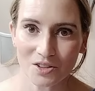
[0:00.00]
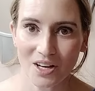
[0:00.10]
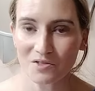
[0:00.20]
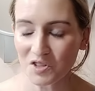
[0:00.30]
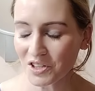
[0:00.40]
you'll
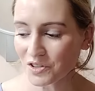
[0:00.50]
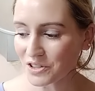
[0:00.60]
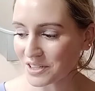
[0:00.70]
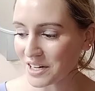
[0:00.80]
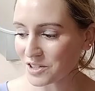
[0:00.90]
have an
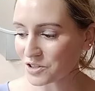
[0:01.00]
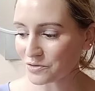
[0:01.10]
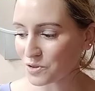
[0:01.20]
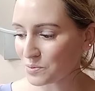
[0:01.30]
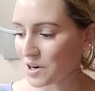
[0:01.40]

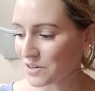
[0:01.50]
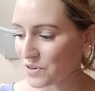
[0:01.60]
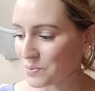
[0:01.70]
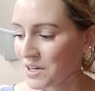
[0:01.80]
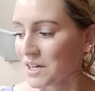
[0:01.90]
irritation from one of
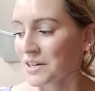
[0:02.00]
them.